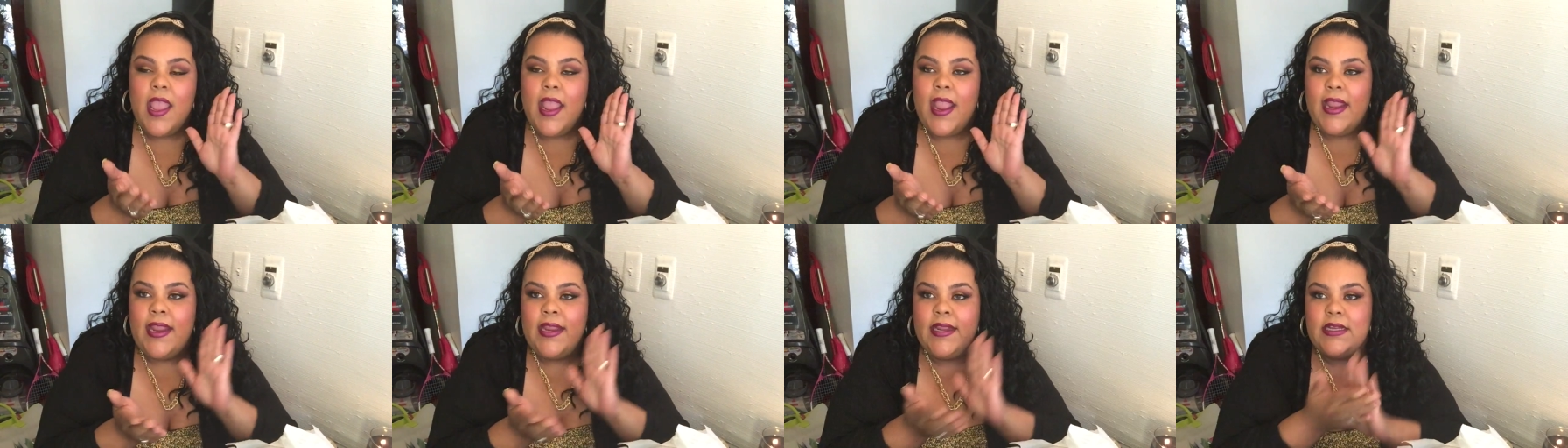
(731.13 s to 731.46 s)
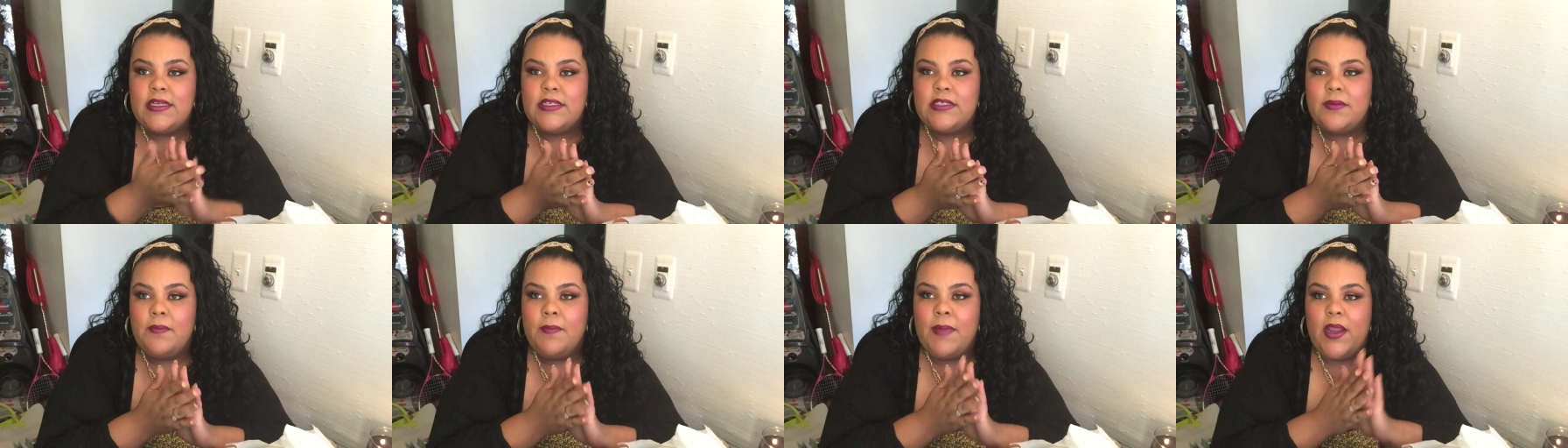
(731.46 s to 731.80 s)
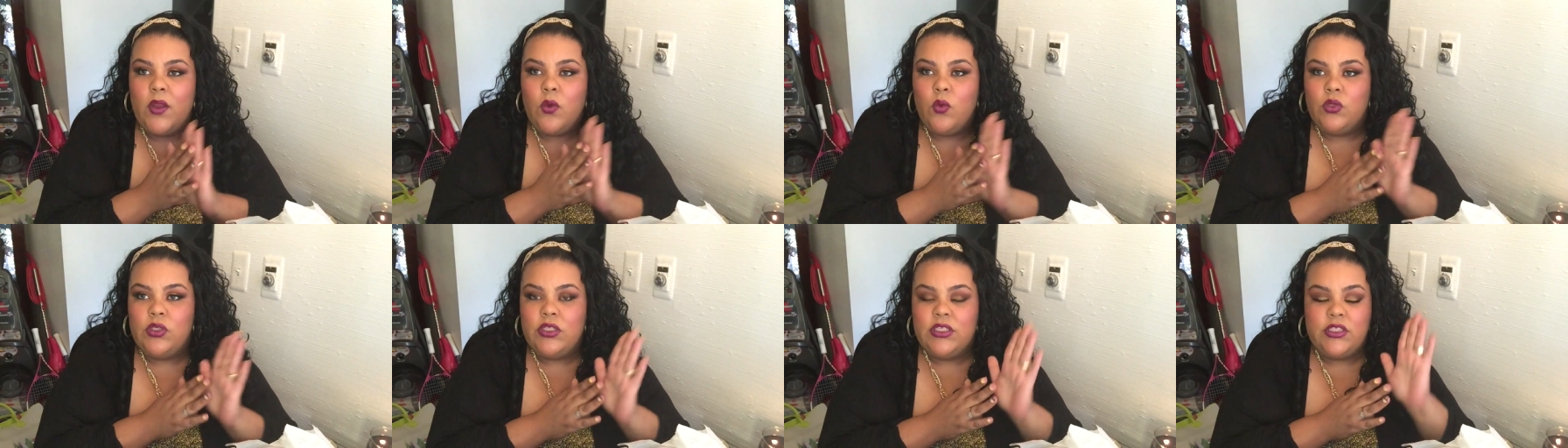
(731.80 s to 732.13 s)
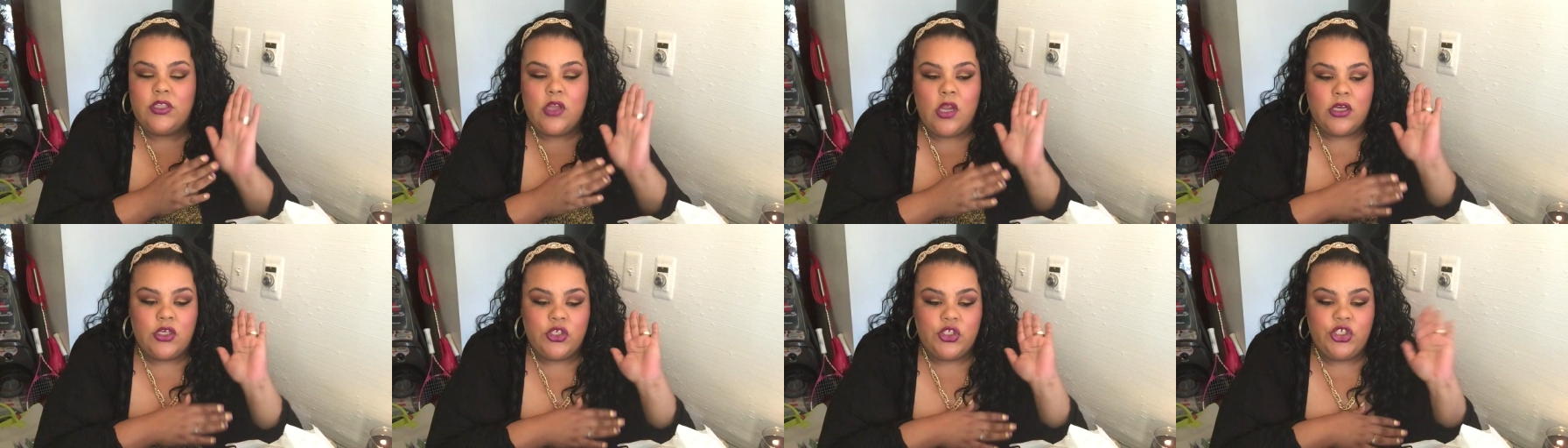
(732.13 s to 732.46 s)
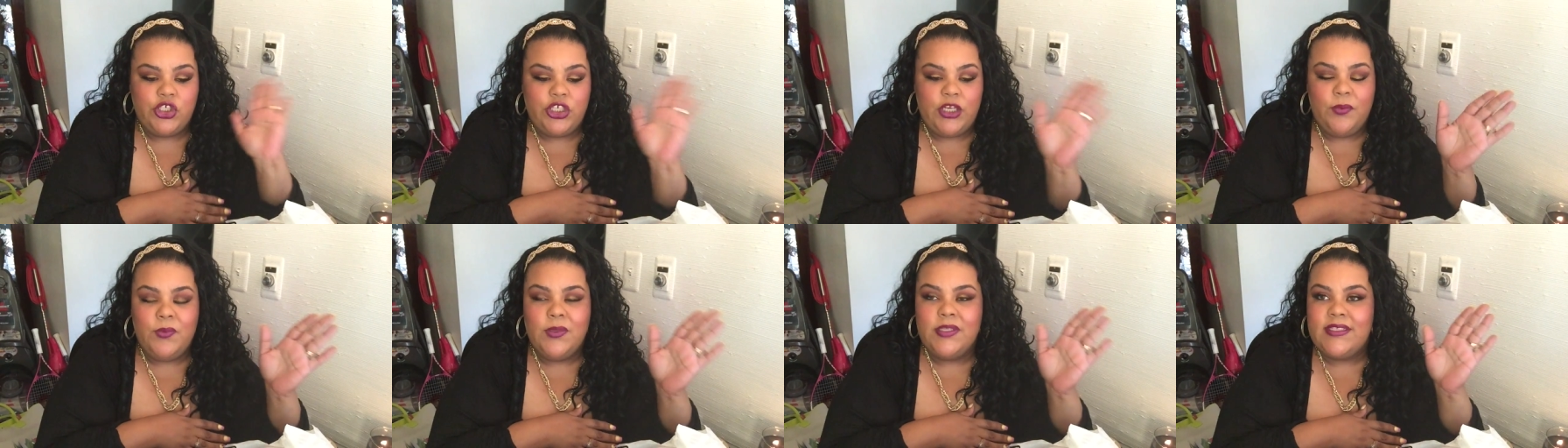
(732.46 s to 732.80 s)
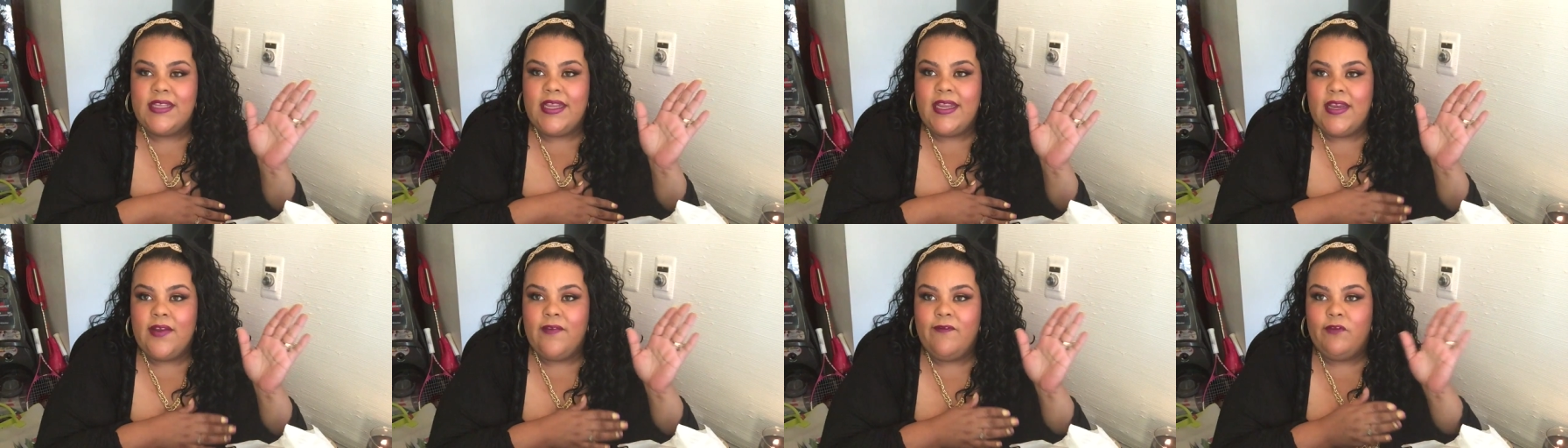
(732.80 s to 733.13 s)
and my oldest daughter, she
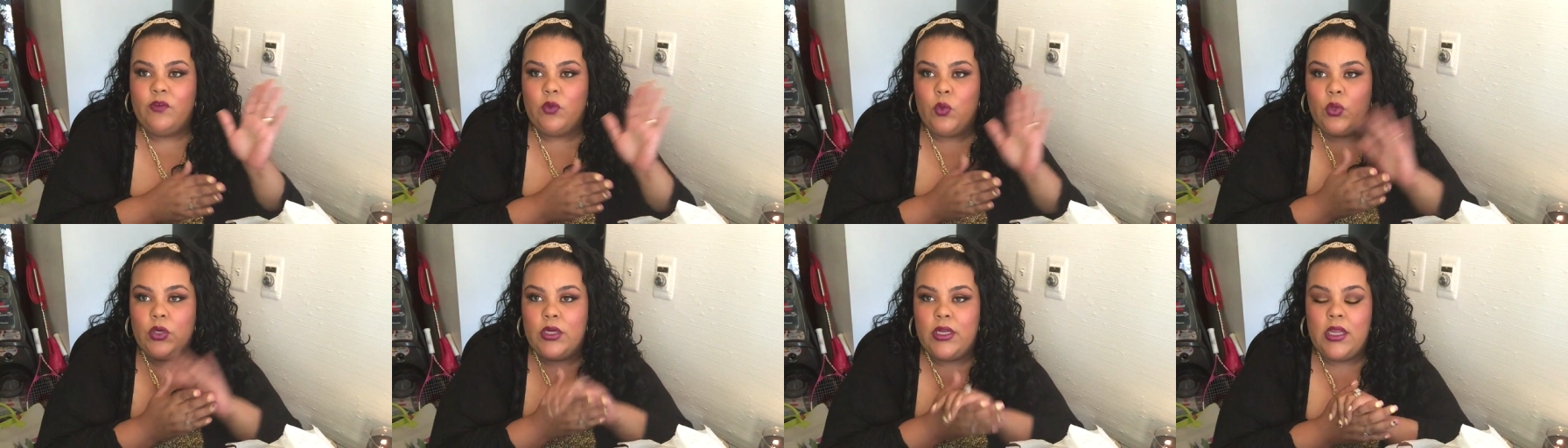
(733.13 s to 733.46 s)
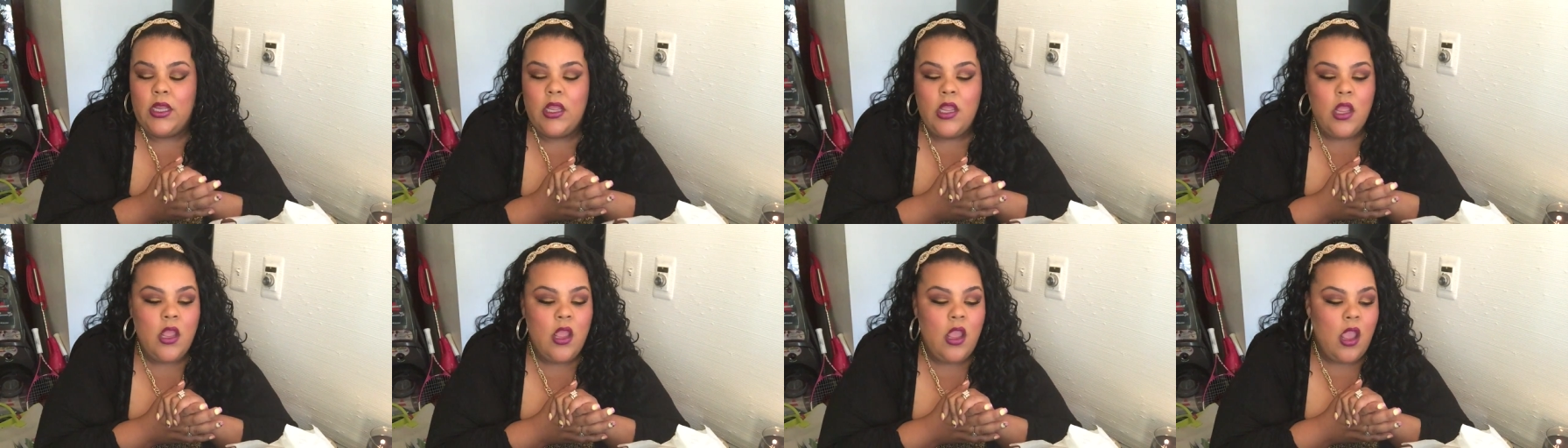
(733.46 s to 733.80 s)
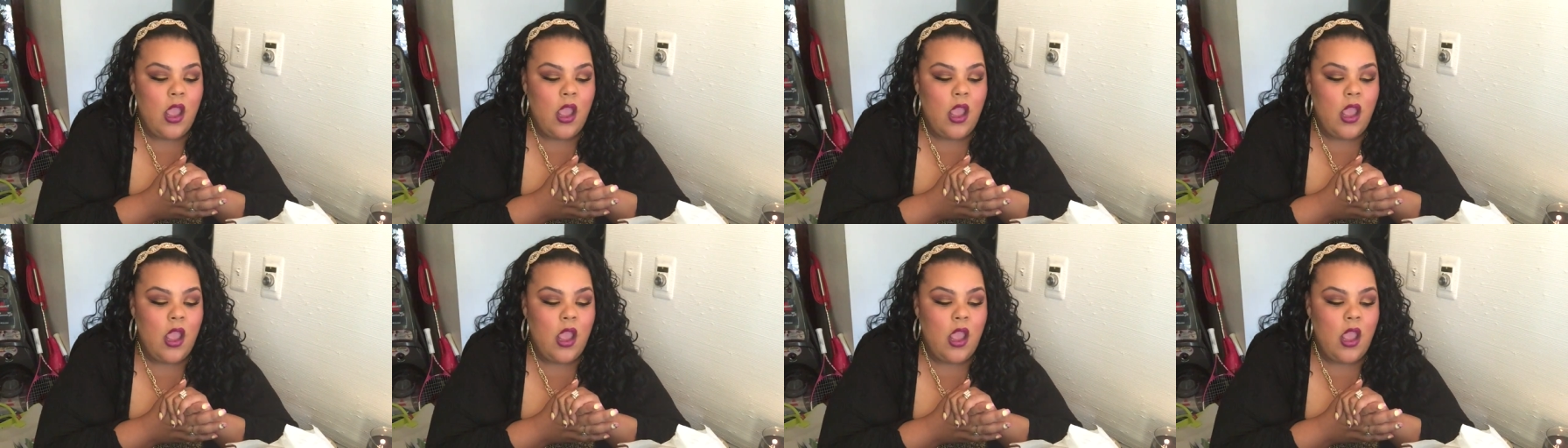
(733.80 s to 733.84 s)
was in Florida